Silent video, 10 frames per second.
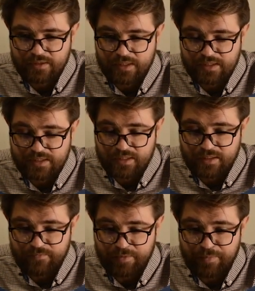That's
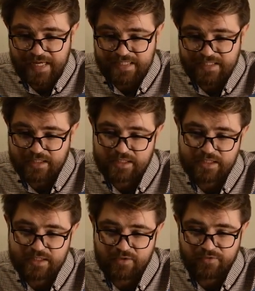the
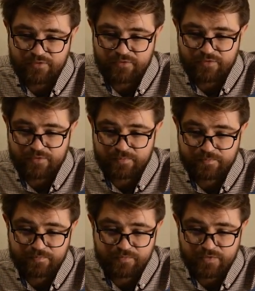basics of
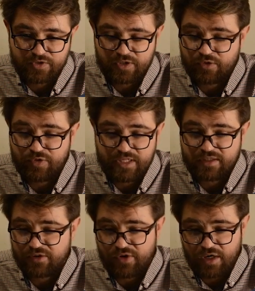trying to
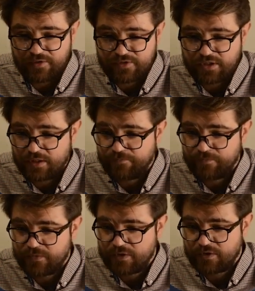read the graphs.
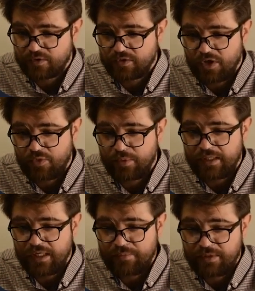So
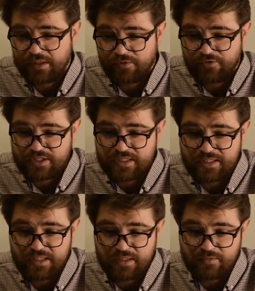globally, I mean,
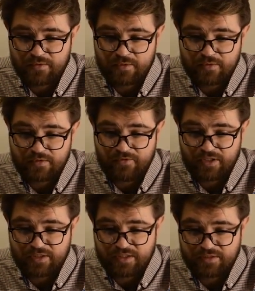obviously the
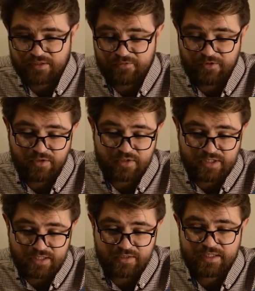
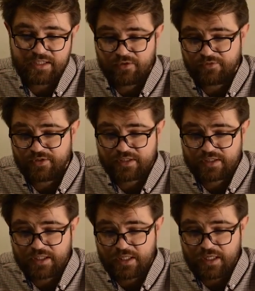volatility of
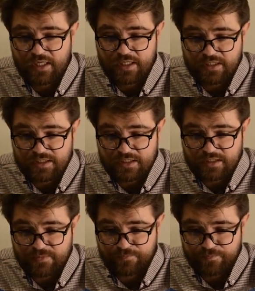it
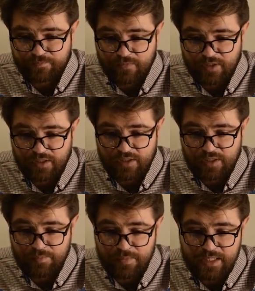is, it
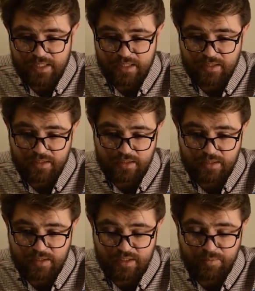can
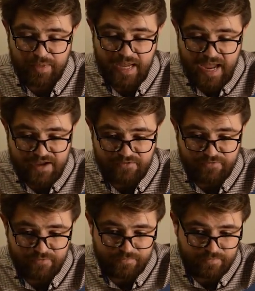
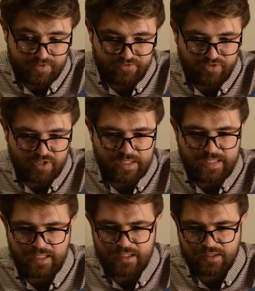behave
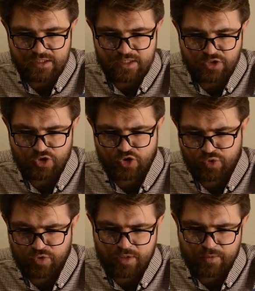differently in such a
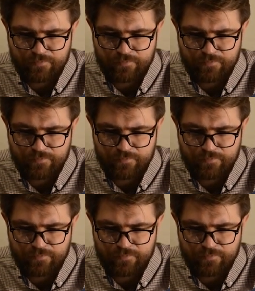short